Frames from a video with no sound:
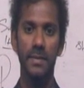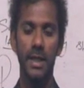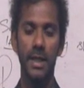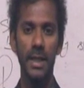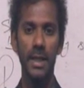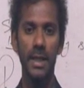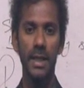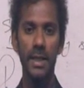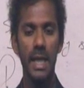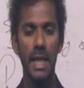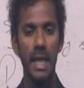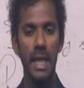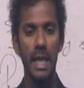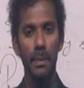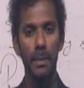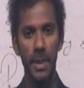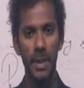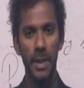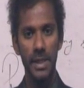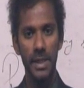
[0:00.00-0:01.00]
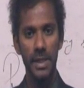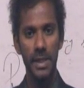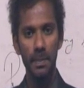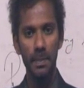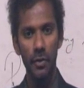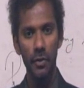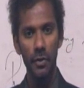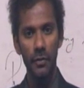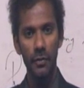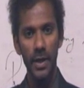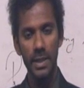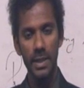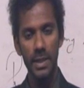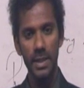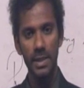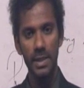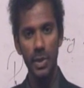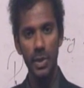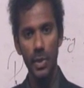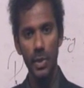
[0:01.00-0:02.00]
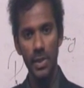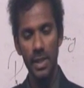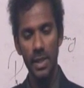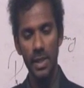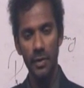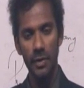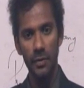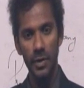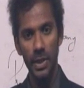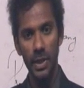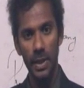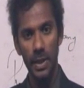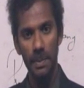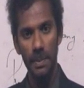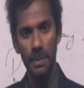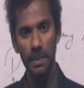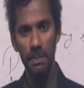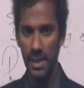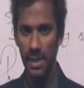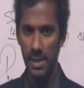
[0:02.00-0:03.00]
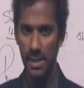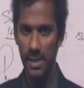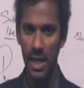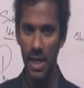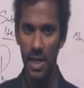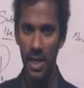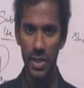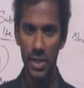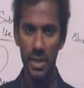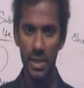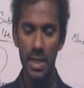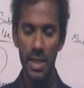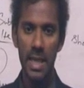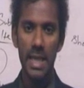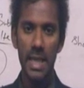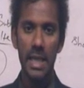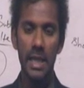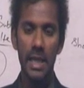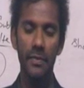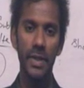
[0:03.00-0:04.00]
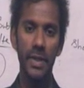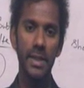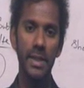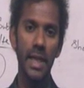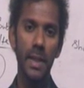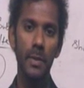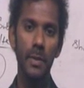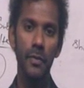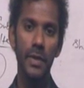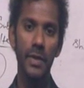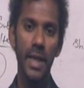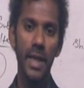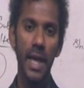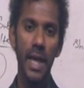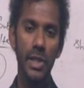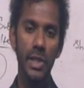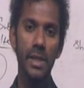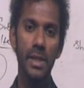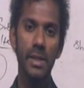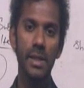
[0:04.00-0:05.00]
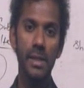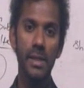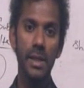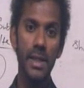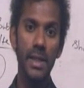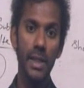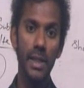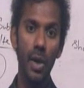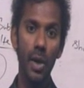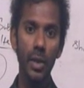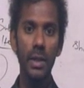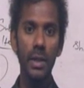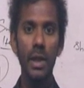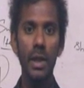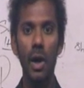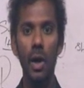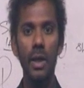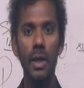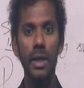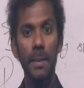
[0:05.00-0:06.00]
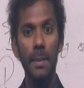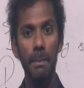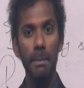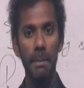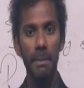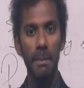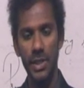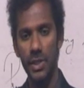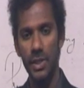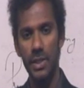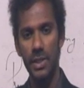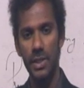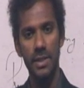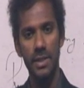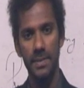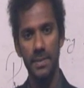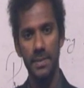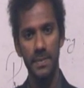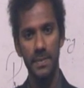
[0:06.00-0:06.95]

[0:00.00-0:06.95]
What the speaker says: Clear? Present perfect is used to refer to a past action if the time of the action is known or mentioned.